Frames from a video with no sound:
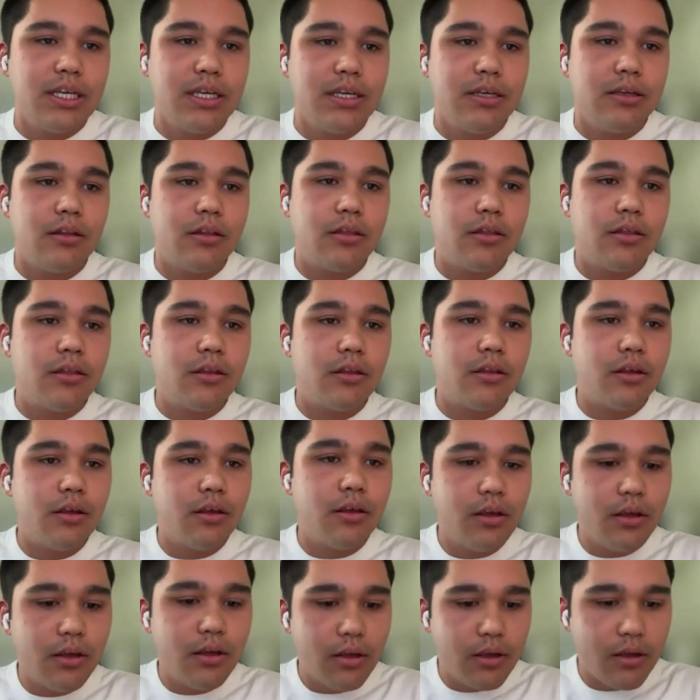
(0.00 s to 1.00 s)
ETH?
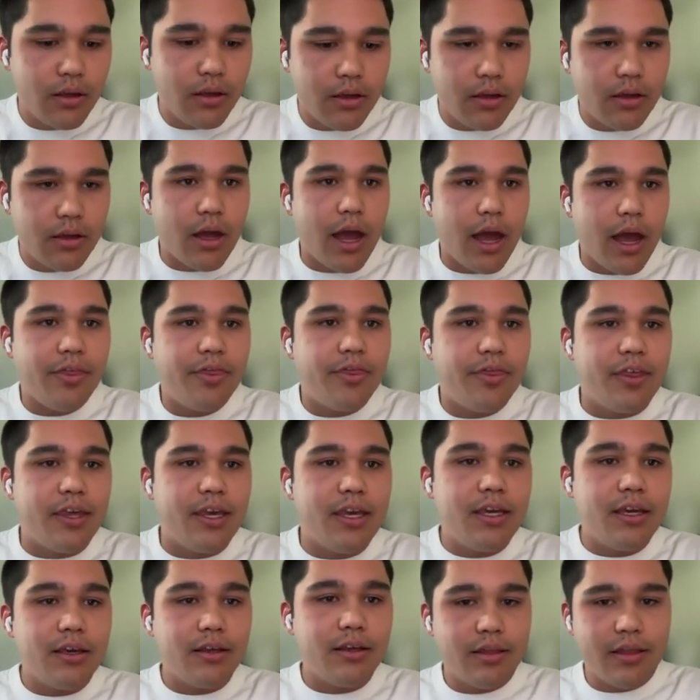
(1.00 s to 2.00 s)
I
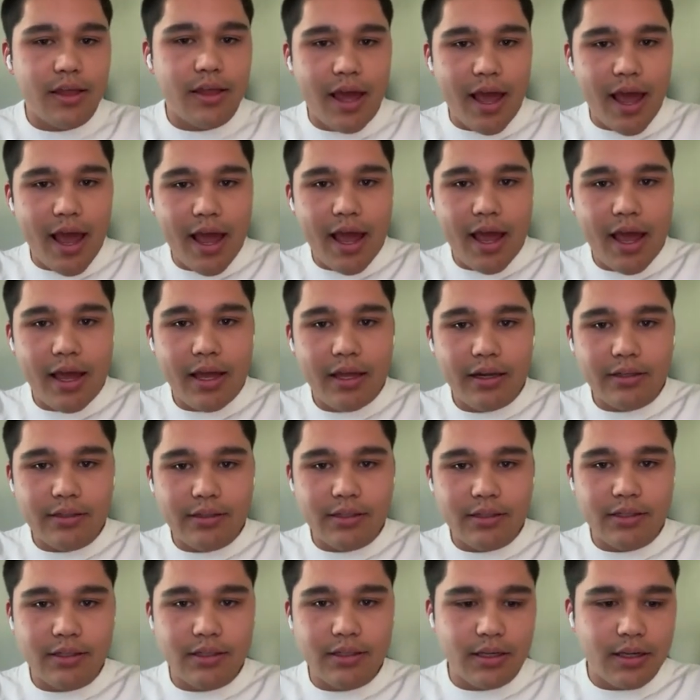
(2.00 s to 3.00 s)
think
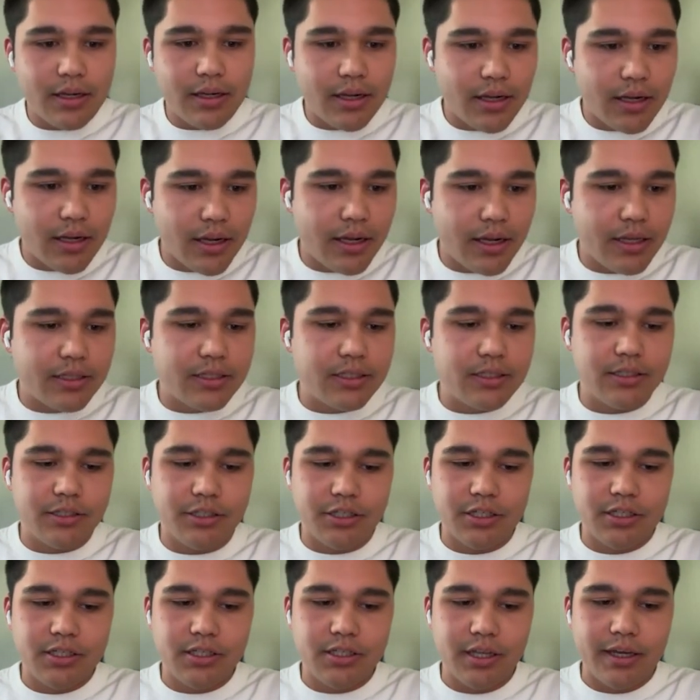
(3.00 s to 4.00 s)
that it's
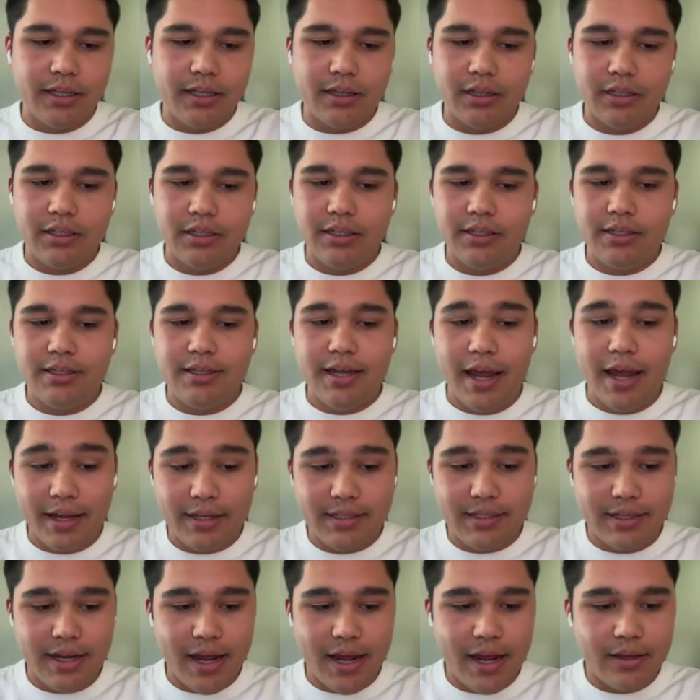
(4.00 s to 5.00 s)
just like the tech
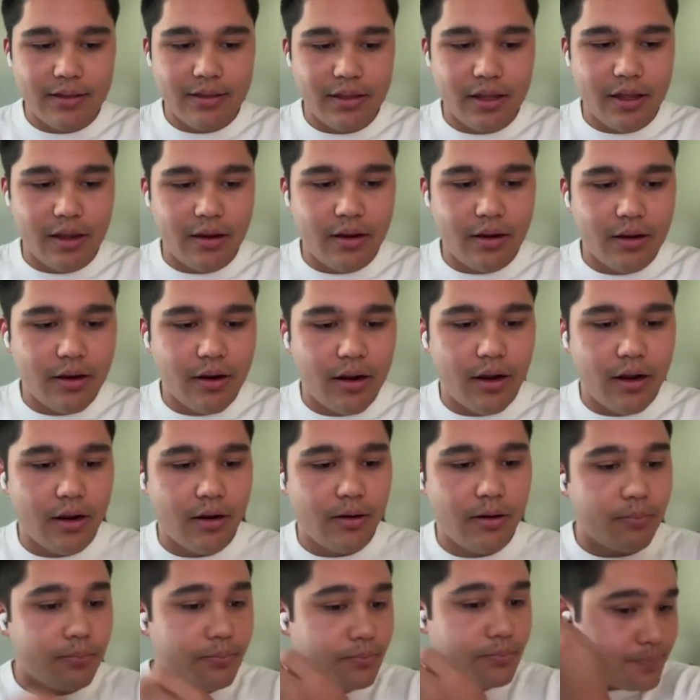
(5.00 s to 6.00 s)
stack that
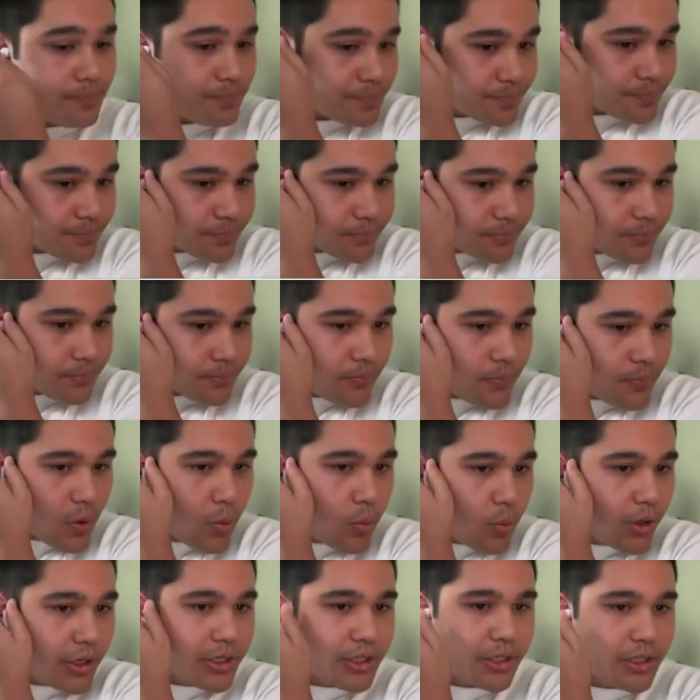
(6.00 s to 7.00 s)

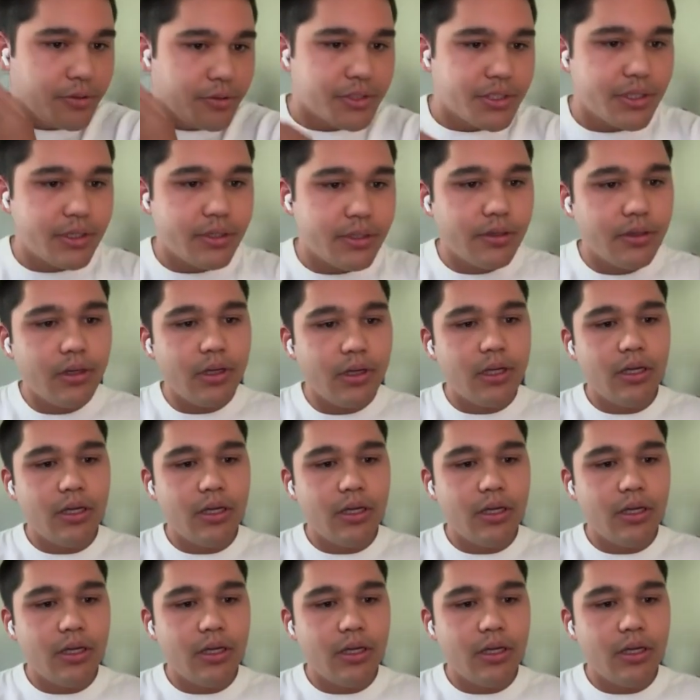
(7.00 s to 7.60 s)
we're using.